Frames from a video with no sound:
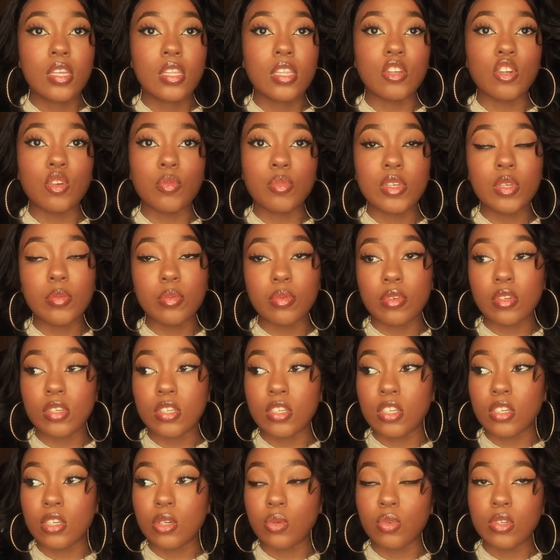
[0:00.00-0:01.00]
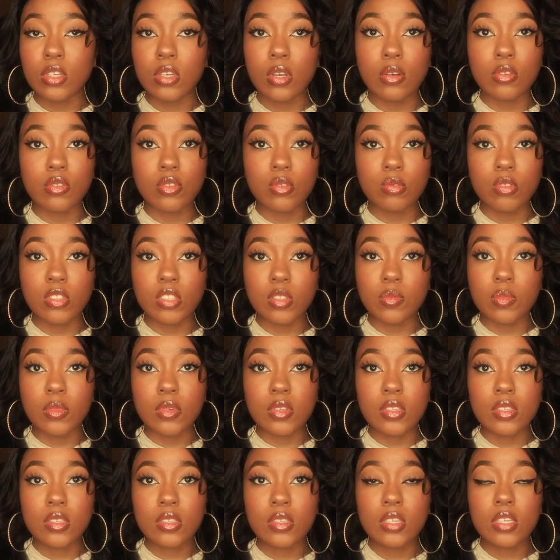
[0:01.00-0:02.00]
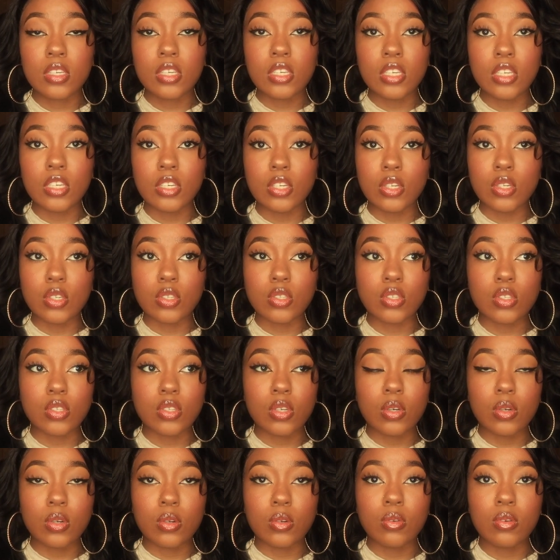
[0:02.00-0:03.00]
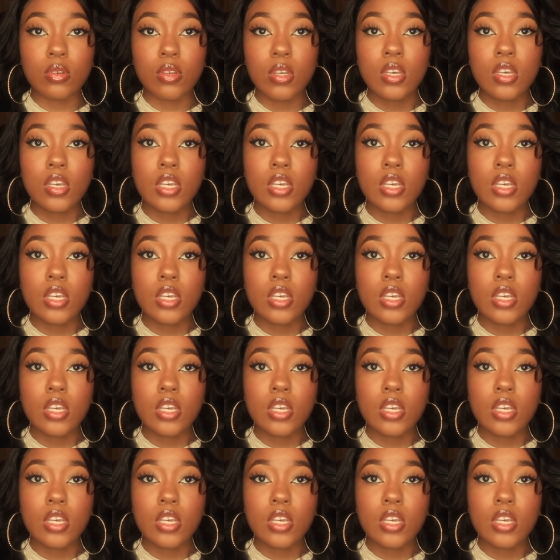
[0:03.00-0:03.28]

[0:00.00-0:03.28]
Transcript: there are people here we host christmas here so